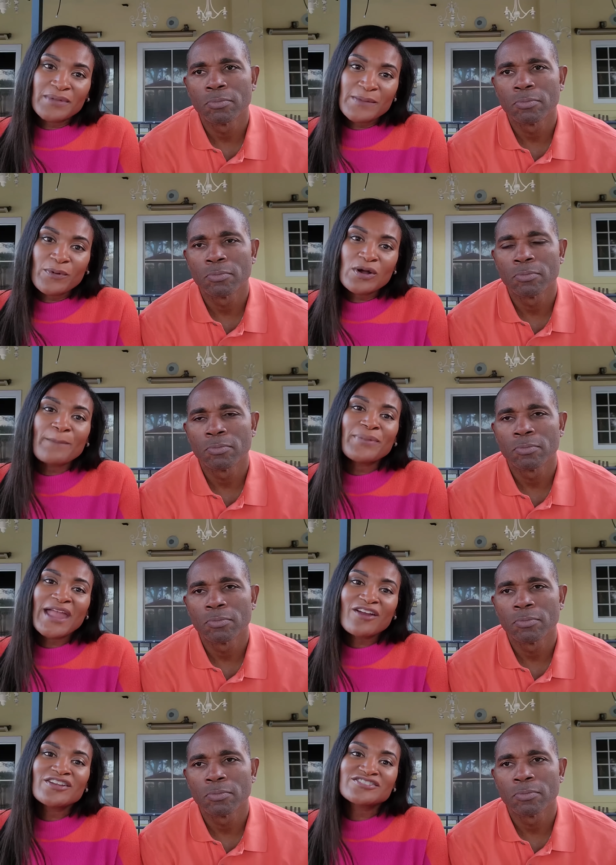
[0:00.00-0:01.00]
Speaker 1: people
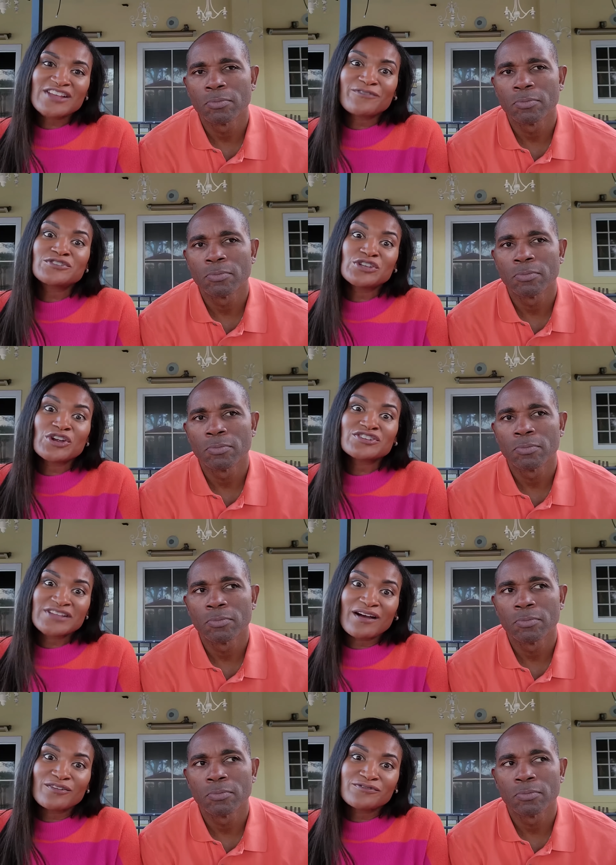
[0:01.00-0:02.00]
compare yourself to
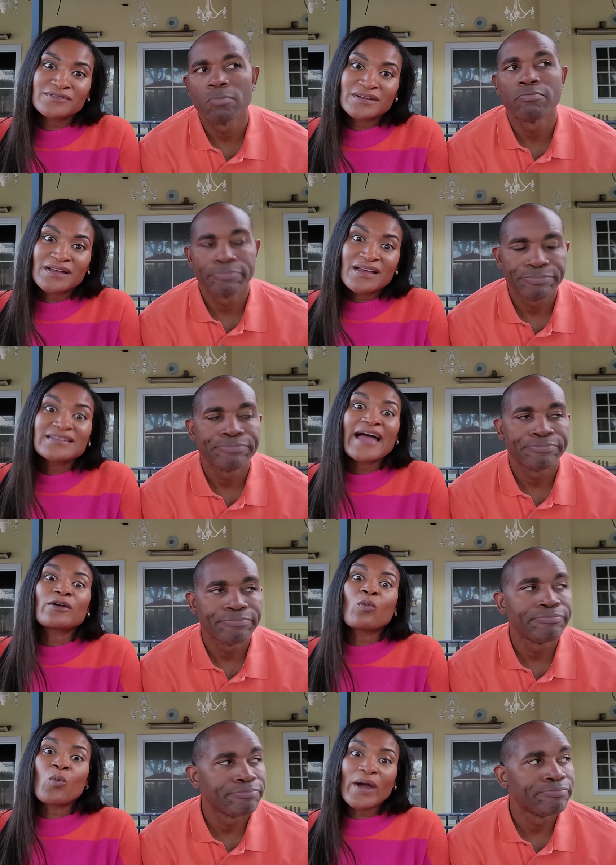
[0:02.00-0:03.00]
yourself like
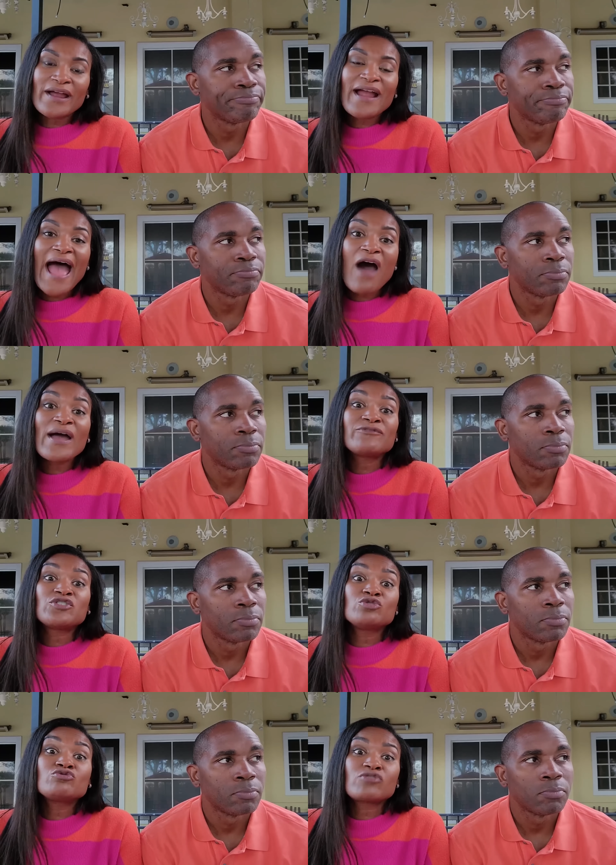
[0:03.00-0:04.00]
where how have
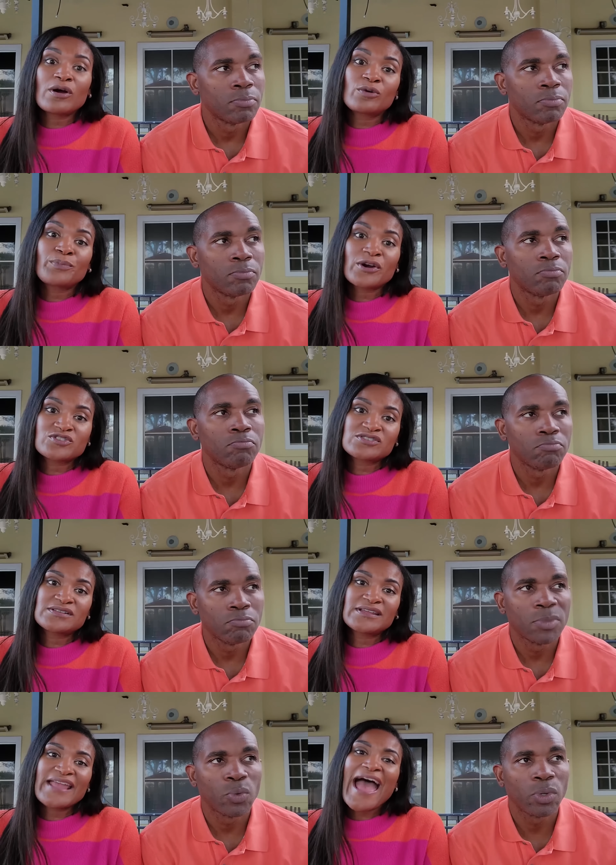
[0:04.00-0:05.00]
you grown
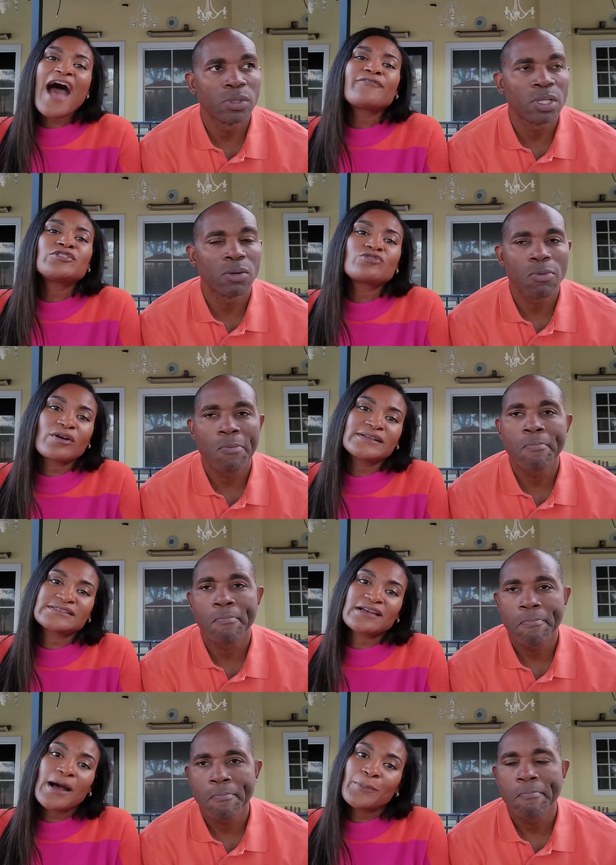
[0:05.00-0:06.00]
personally Beautiful. how have you grown as
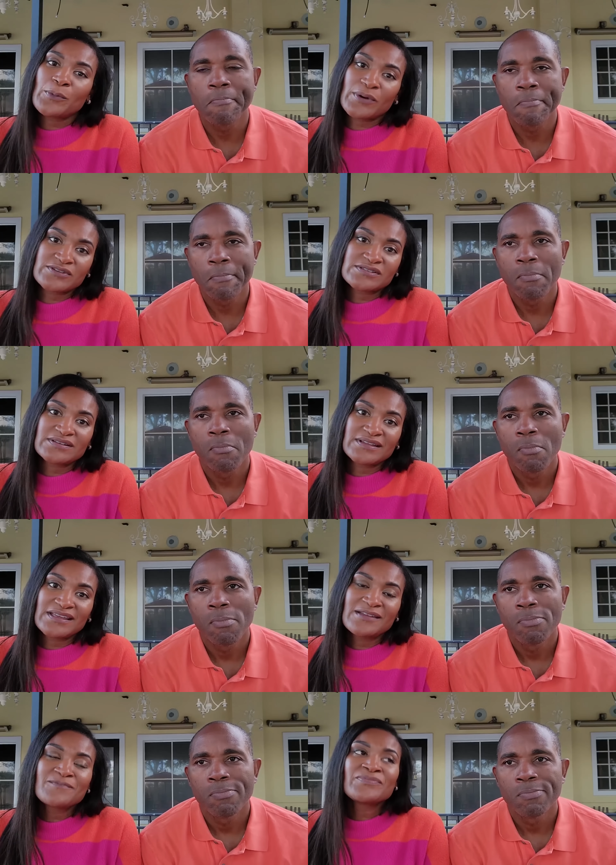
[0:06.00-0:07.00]
a couple
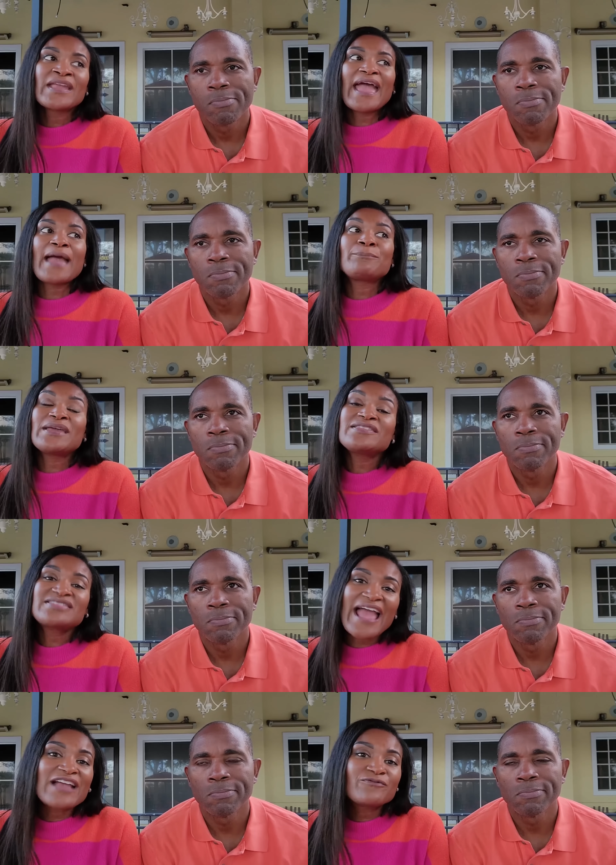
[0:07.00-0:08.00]
personally and be
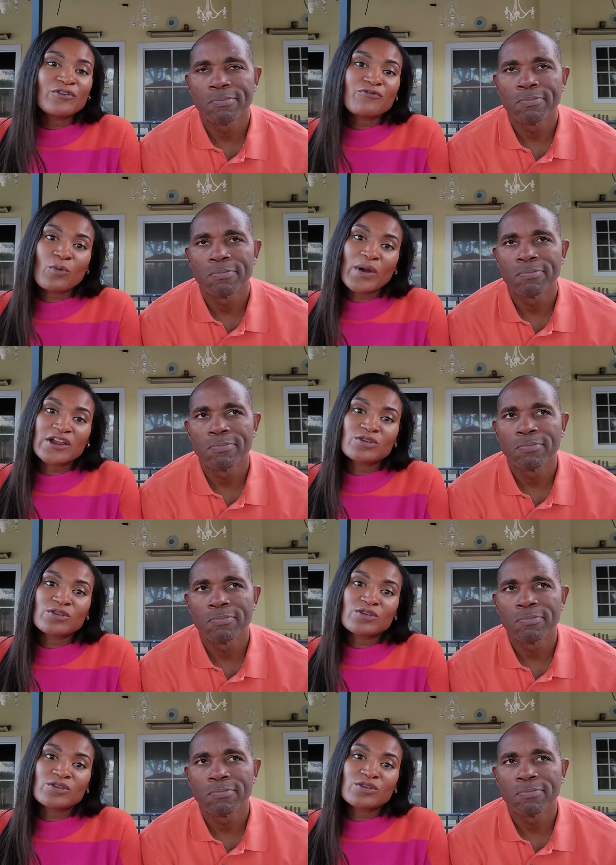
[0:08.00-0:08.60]
thankful for where